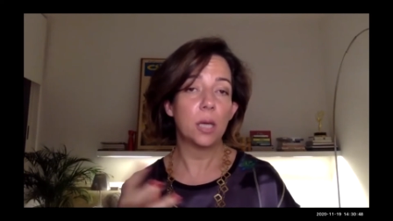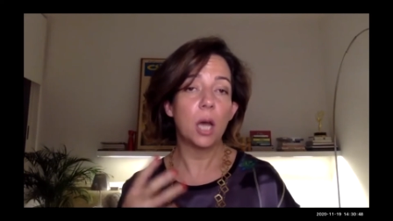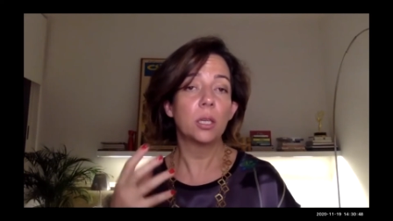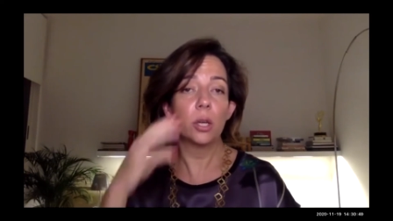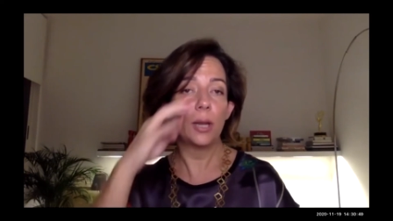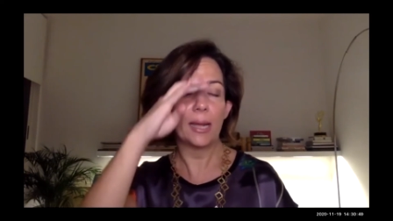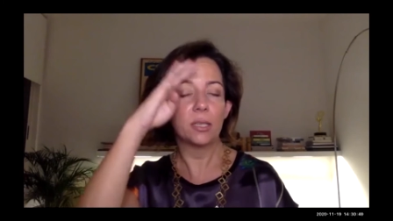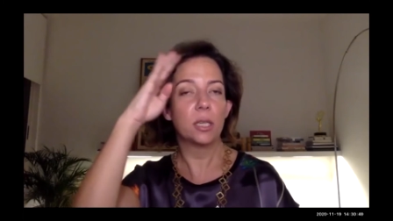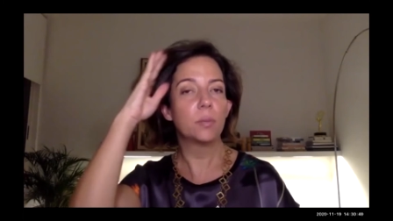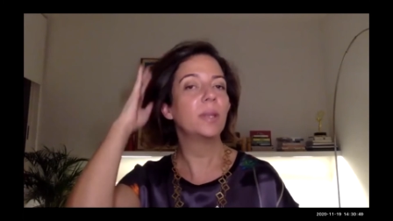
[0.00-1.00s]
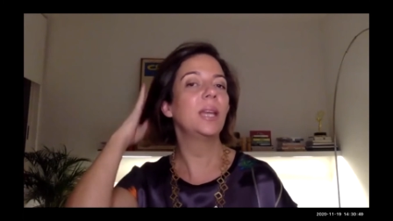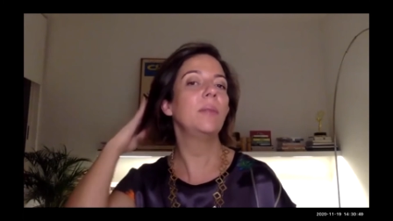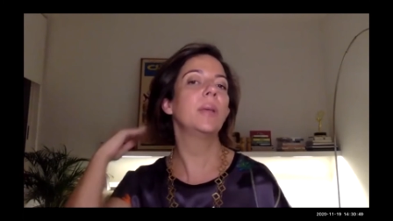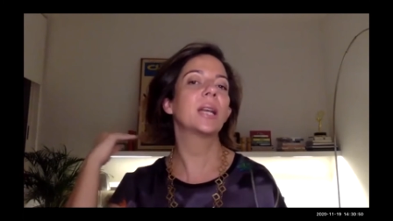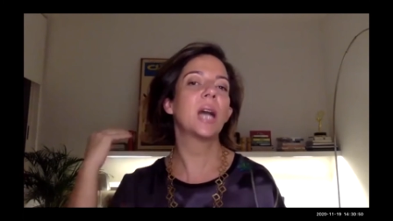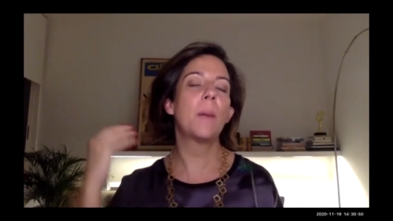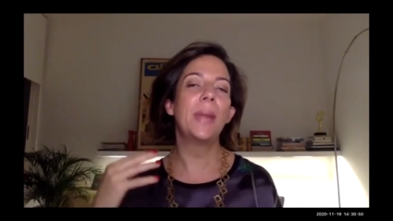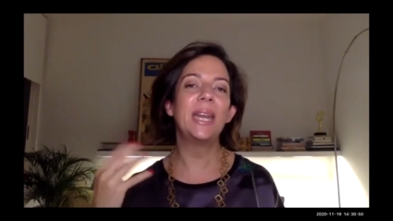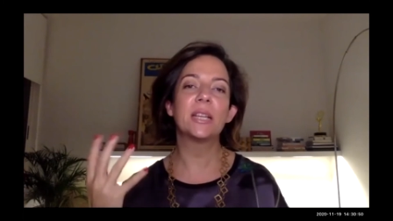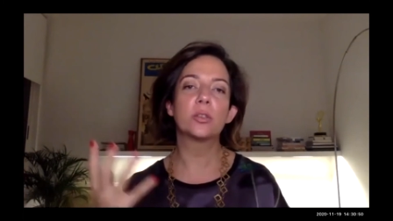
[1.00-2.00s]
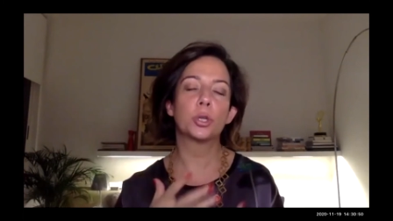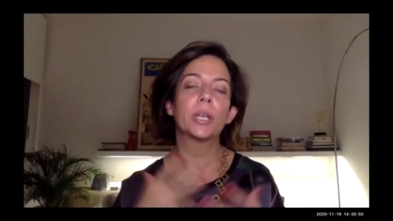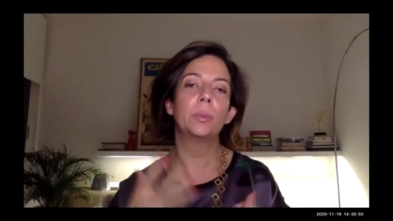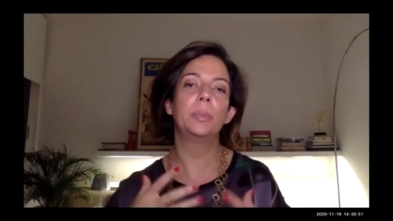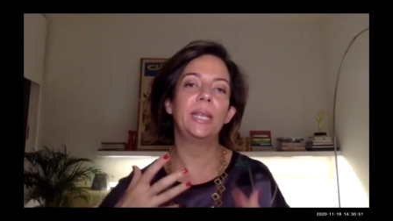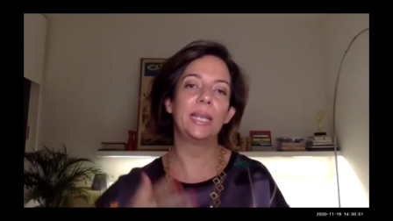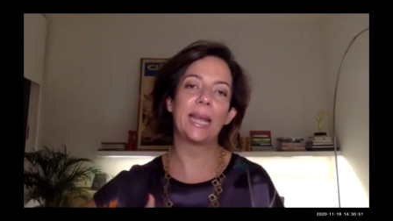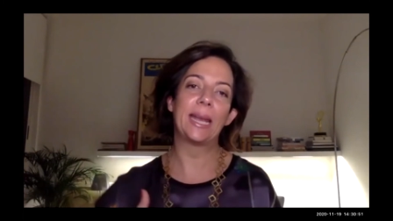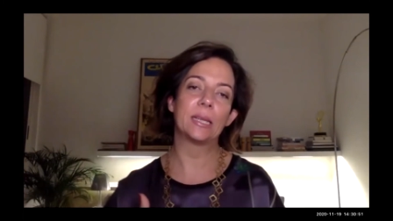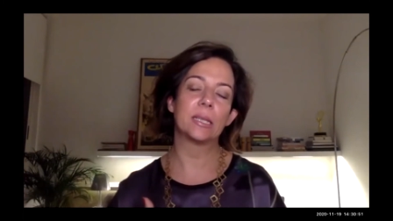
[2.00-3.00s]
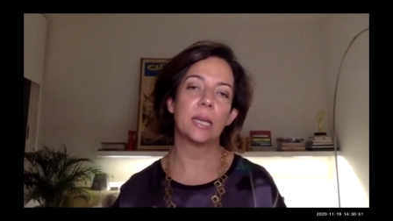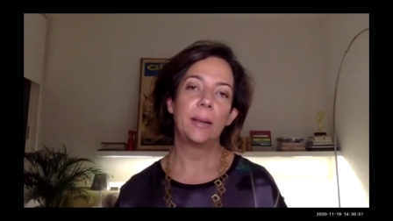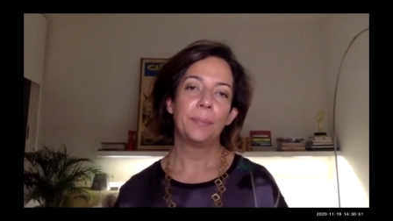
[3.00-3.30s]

unconnected, but they become inextricably linked.